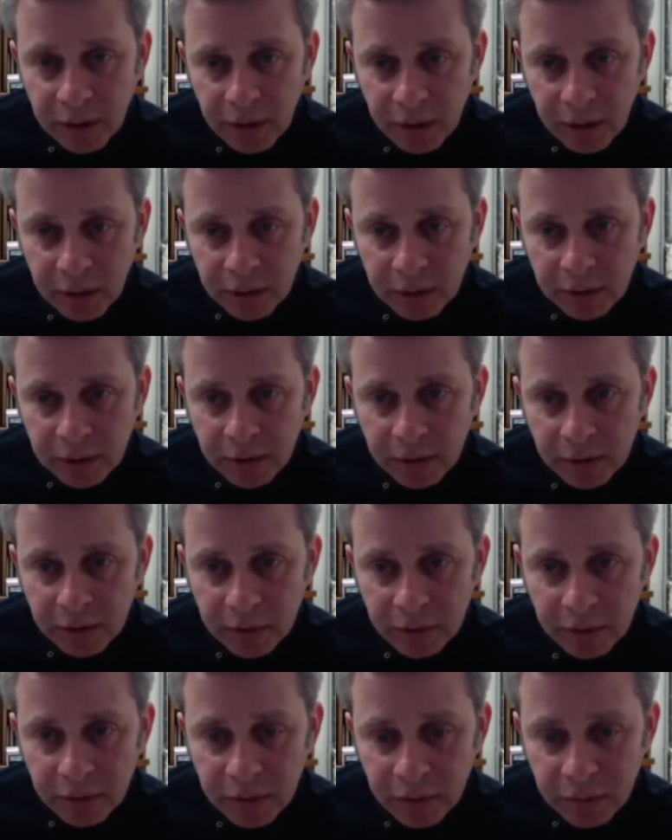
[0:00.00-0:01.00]
heart
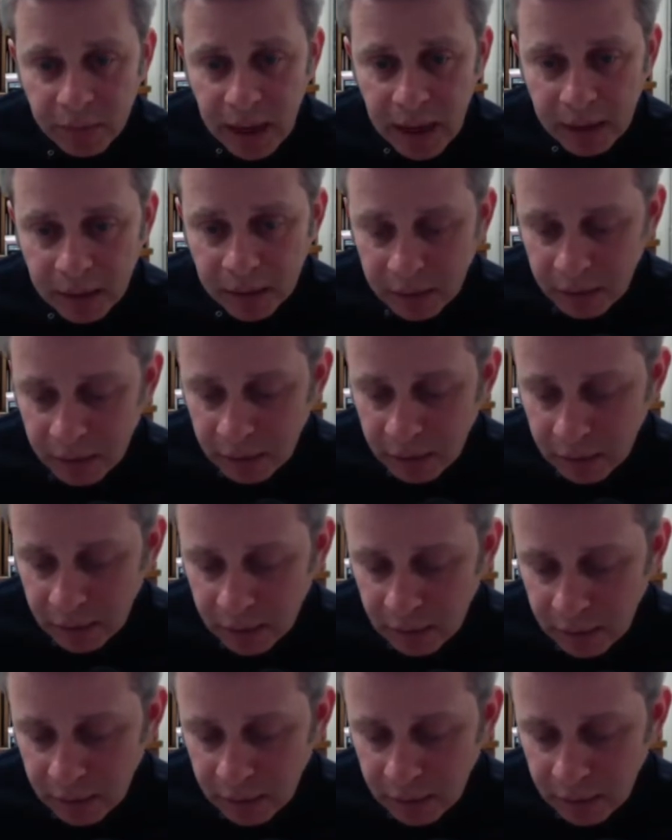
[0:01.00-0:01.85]
of humanity.